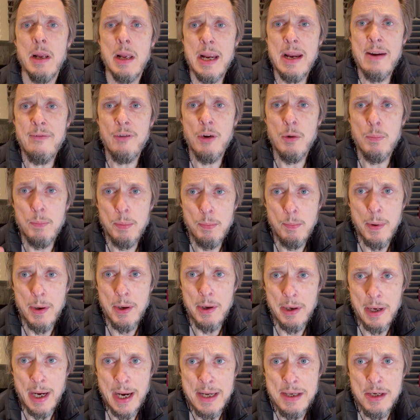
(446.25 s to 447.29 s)
if you
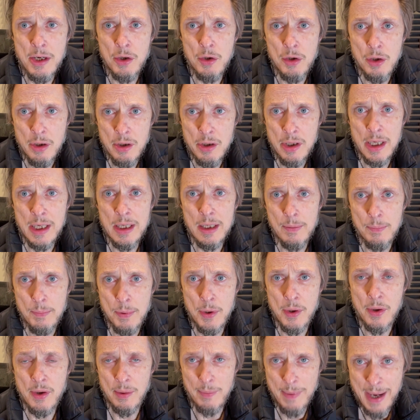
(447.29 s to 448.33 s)
put and you do need to
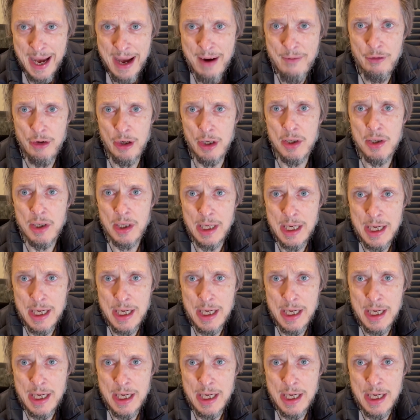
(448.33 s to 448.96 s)
put some effort